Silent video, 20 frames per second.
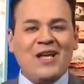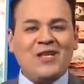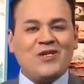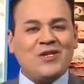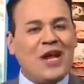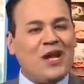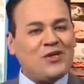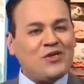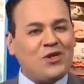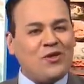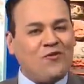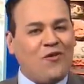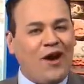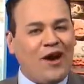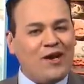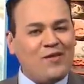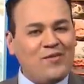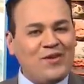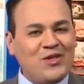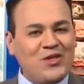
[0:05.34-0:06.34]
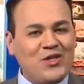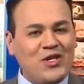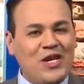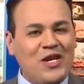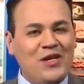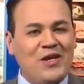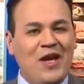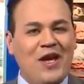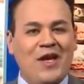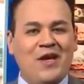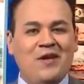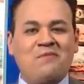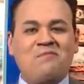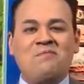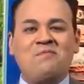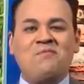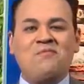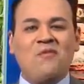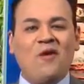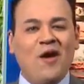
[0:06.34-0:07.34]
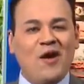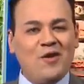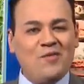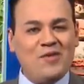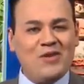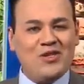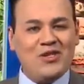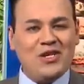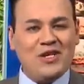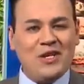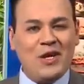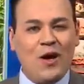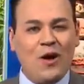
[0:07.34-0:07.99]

It's National Vitamin C Day. Vitamin C